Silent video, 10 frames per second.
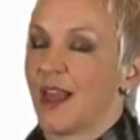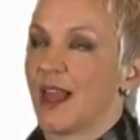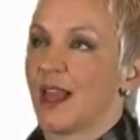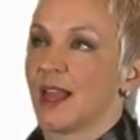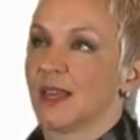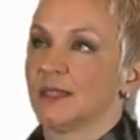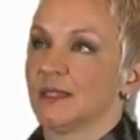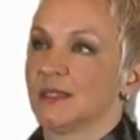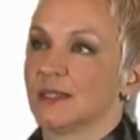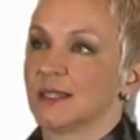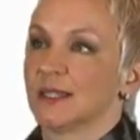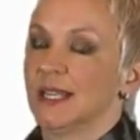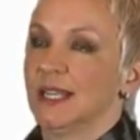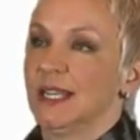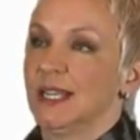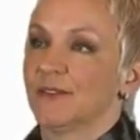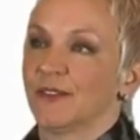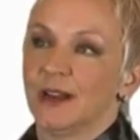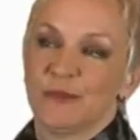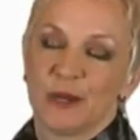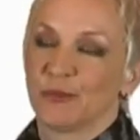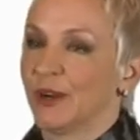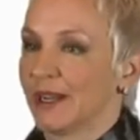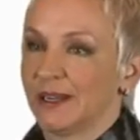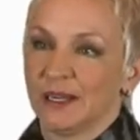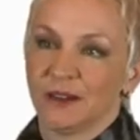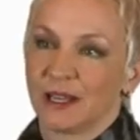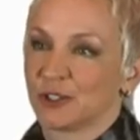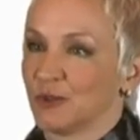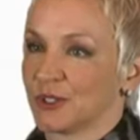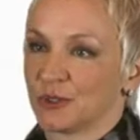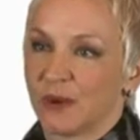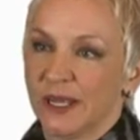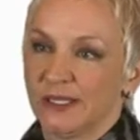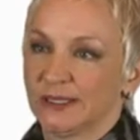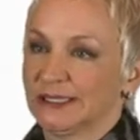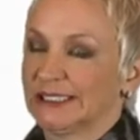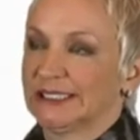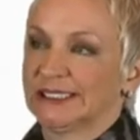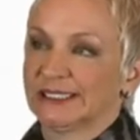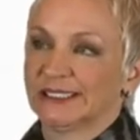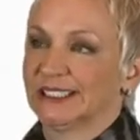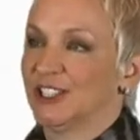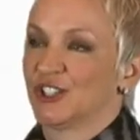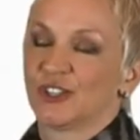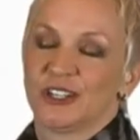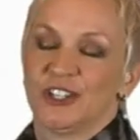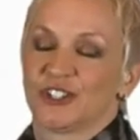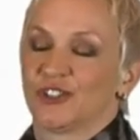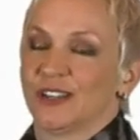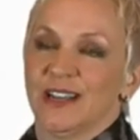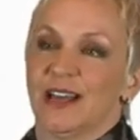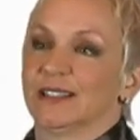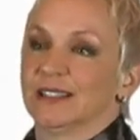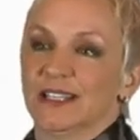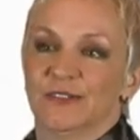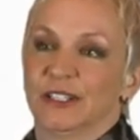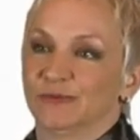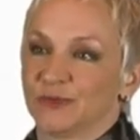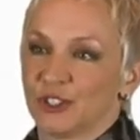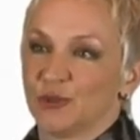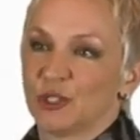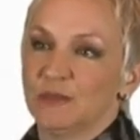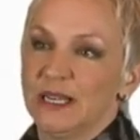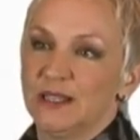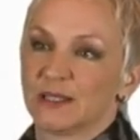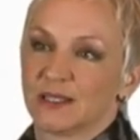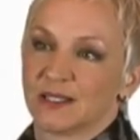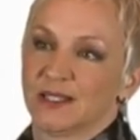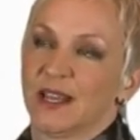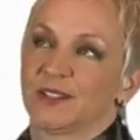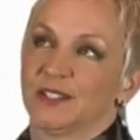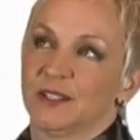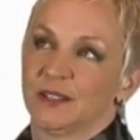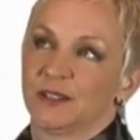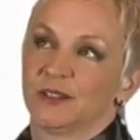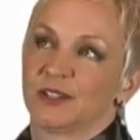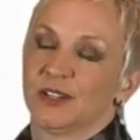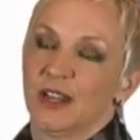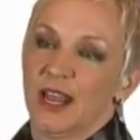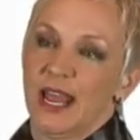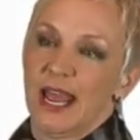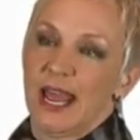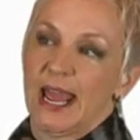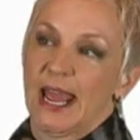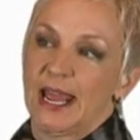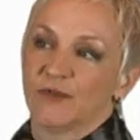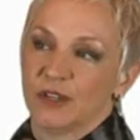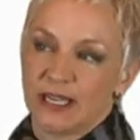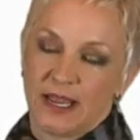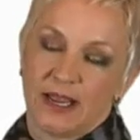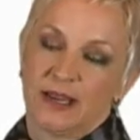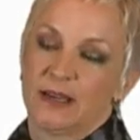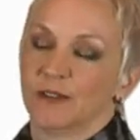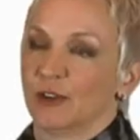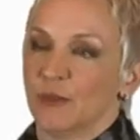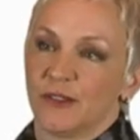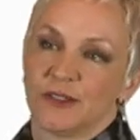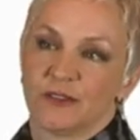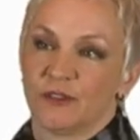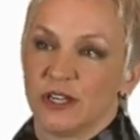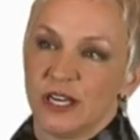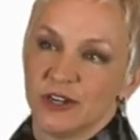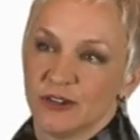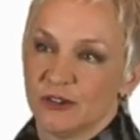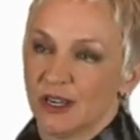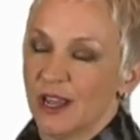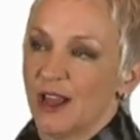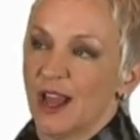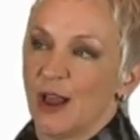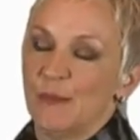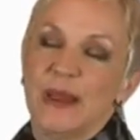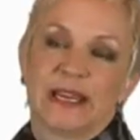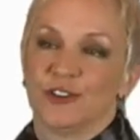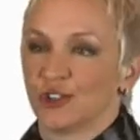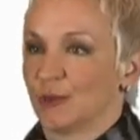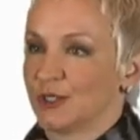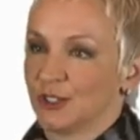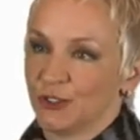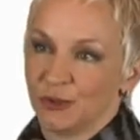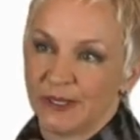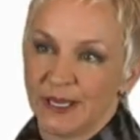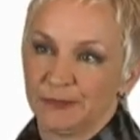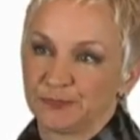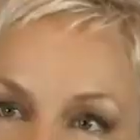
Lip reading: And if I'm not breaking an intellectual sweat, you're sort of not living. So to me, the success is every day, every month, every year, making sure I'm still doing that.